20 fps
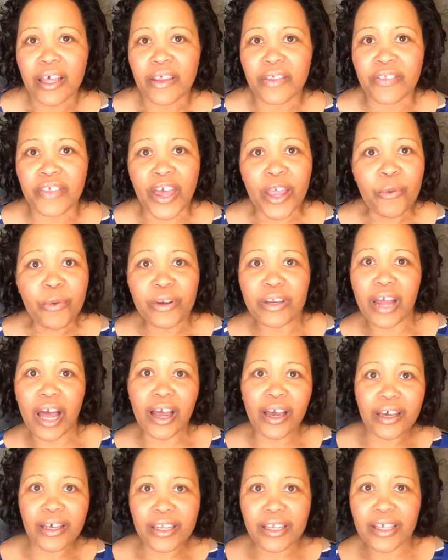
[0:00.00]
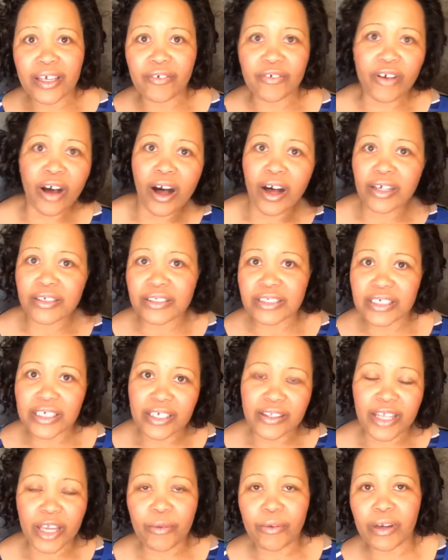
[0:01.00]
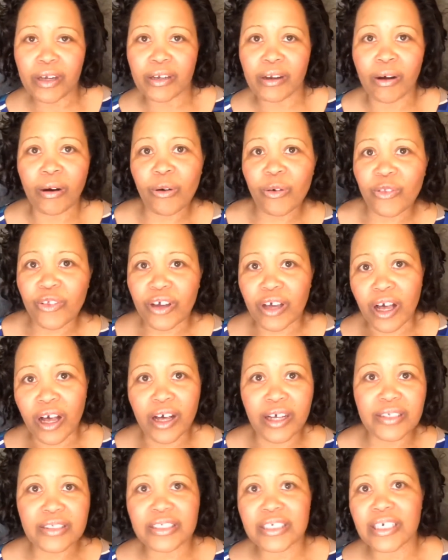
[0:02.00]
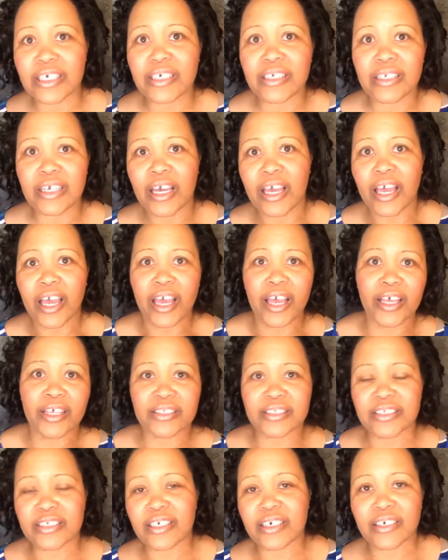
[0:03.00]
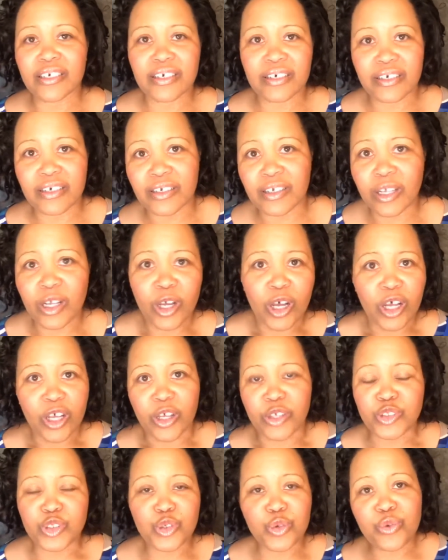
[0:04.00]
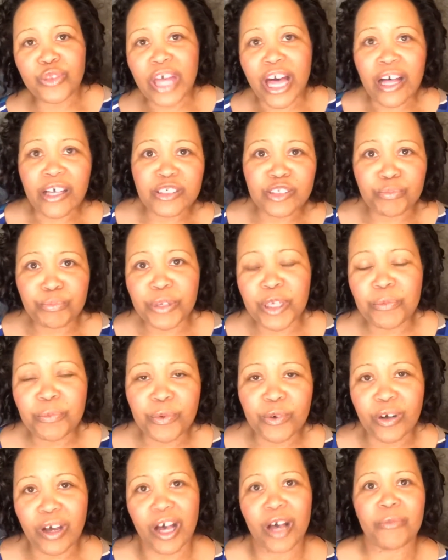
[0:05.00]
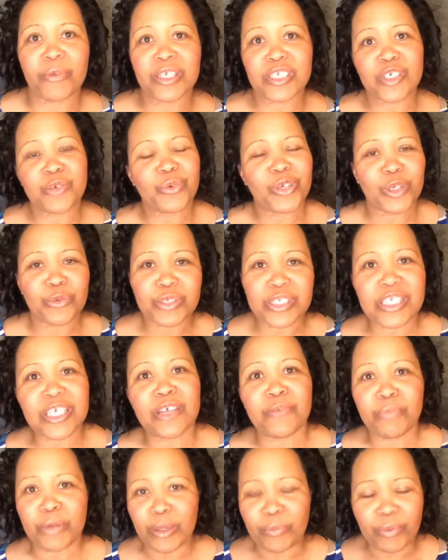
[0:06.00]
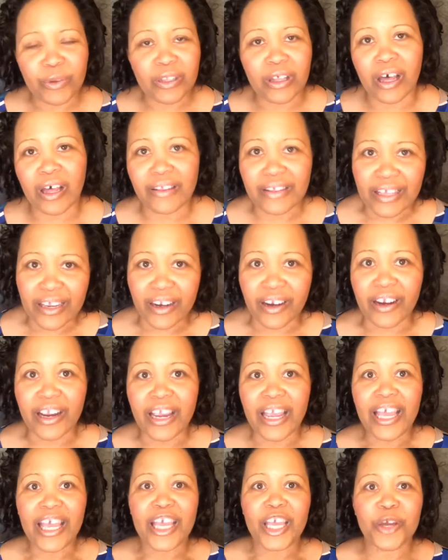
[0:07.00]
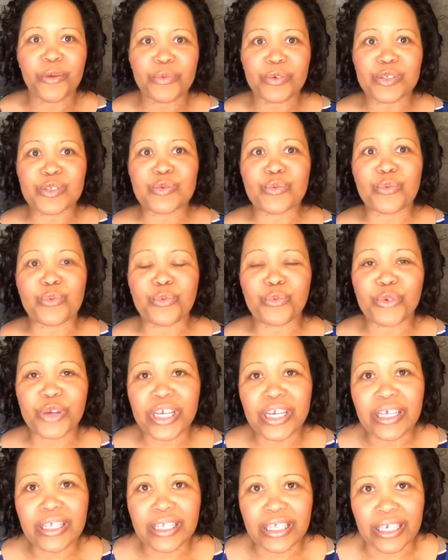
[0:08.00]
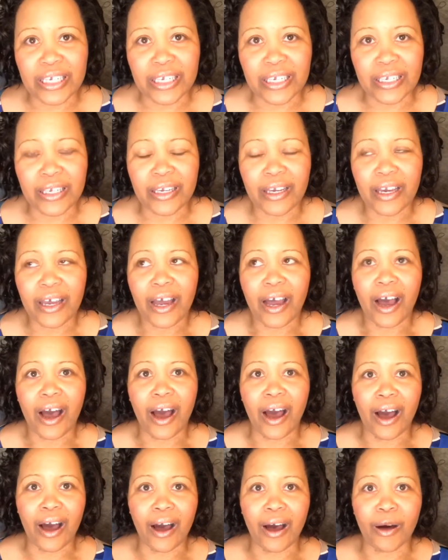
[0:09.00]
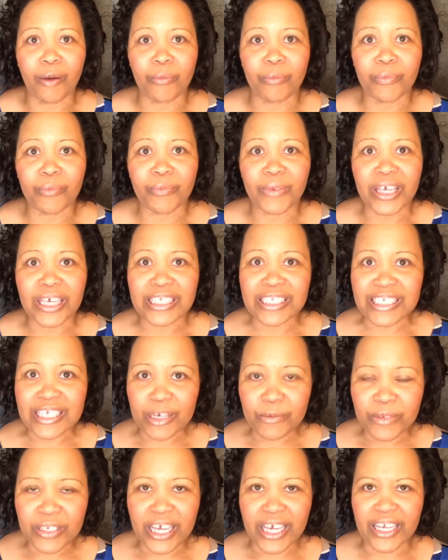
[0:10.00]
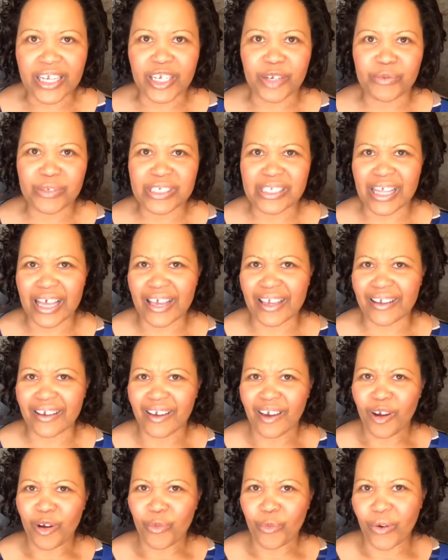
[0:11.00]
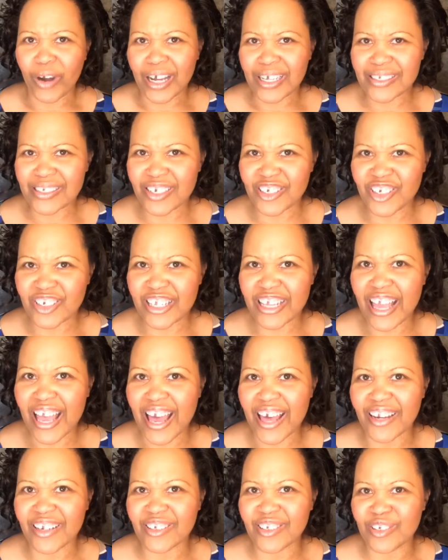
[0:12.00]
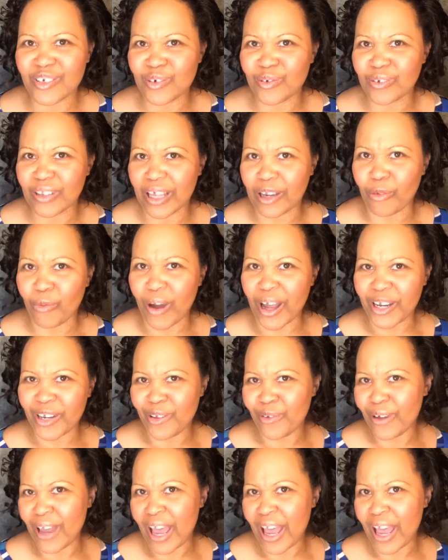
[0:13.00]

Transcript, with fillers: they were not going to give content. They were going to hold the content until 2,000 people commented when it was 10 people on there. It was really um, intimidating. It was like, why such the attitude? Like, why do you